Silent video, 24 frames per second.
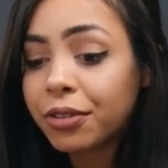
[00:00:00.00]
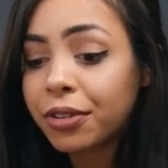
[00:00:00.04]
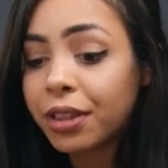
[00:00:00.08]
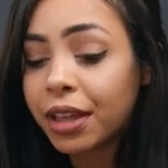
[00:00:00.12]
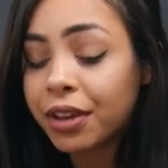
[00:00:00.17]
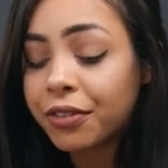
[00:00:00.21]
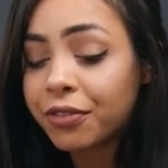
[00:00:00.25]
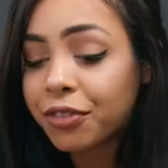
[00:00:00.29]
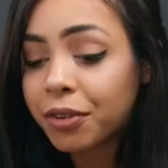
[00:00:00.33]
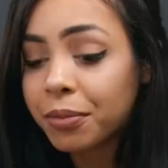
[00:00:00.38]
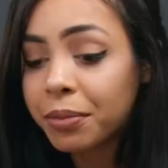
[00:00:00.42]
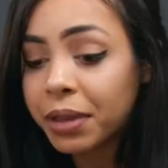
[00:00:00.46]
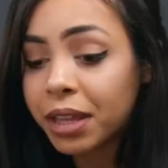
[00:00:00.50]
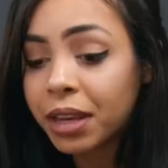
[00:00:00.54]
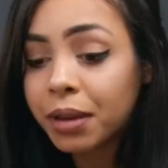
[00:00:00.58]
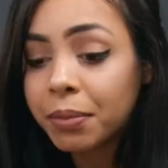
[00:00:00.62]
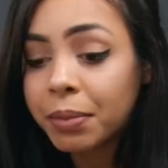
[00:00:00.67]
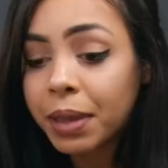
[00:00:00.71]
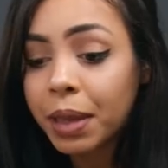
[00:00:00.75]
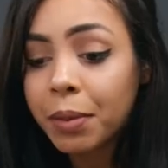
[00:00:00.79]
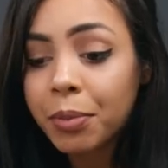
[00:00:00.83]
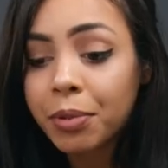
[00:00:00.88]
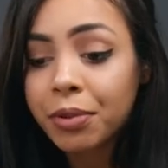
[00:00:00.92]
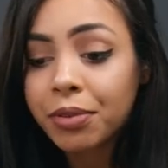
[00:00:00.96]
Like, for me to
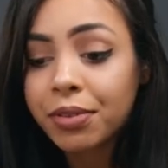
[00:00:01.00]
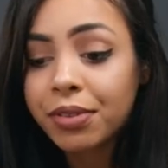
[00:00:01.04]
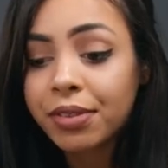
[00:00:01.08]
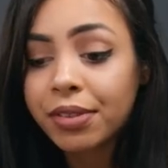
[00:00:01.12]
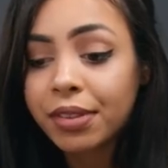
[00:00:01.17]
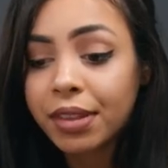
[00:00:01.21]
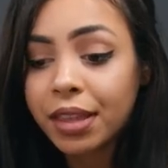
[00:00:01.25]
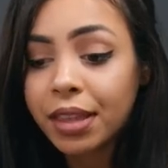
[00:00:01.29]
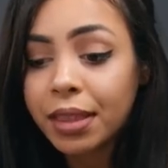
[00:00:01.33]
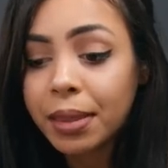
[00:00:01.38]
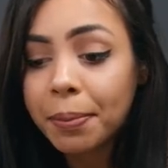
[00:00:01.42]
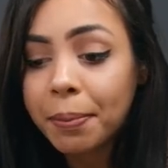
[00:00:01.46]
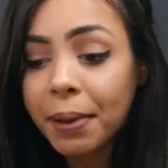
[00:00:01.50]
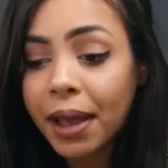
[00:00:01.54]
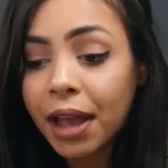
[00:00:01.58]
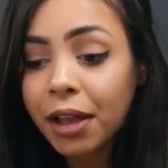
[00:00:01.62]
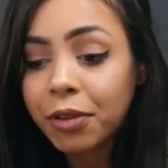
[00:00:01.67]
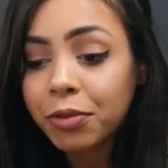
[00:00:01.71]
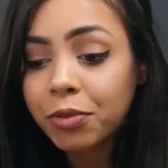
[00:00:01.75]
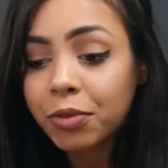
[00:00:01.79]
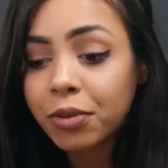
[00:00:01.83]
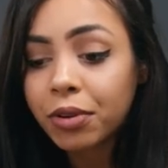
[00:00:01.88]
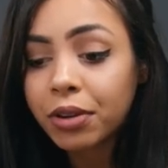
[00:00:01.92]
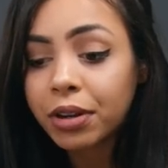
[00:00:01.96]
be able to see the
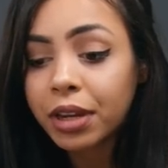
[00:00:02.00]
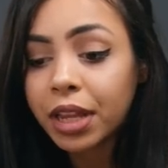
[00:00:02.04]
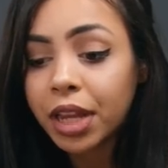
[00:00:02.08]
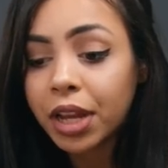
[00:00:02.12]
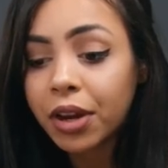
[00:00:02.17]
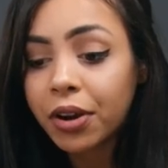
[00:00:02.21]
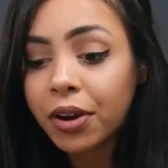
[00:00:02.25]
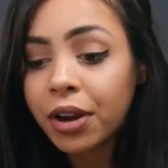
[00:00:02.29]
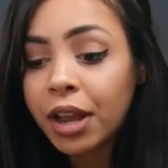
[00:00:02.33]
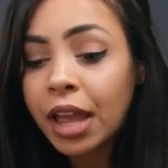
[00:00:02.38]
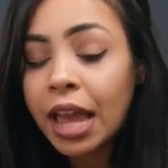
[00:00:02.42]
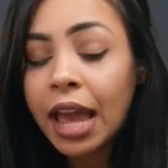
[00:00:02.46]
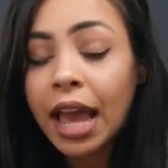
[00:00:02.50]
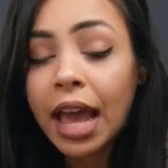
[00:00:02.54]
password on here,